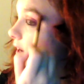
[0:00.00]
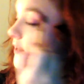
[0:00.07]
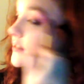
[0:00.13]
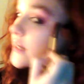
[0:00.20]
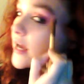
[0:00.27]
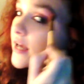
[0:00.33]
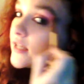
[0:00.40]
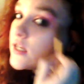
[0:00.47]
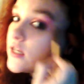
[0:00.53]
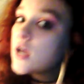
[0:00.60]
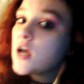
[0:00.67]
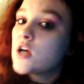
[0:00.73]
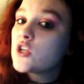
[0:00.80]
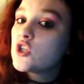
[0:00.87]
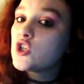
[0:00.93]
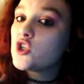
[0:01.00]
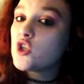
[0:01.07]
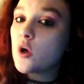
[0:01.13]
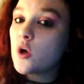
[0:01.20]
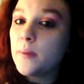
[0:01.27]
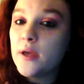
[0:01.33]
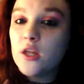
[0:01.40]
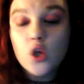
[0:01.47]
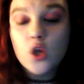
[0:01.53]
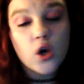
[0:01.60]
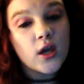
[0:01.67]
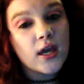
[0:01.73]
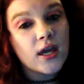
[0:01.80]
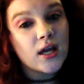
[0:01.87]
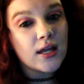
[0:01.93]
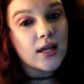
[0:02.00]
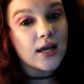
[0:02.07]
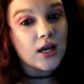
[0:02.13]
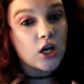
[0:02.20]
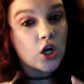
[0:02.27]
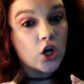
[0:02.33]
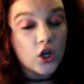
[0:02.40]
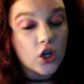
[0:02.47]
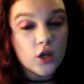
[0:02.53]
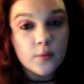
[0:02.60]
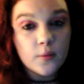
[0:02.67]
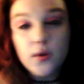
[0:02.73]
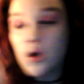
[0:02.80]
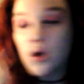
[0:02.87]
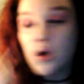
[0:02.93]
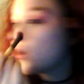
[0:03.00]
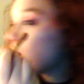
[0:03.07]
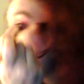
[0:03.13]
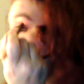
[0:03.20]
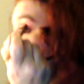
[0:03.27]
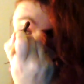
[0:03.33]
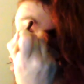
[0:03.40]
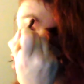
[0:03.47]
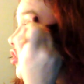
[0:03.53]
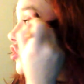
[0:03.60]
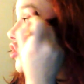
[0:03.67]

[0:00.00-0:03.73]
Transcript: And to stop it looking like a color block, just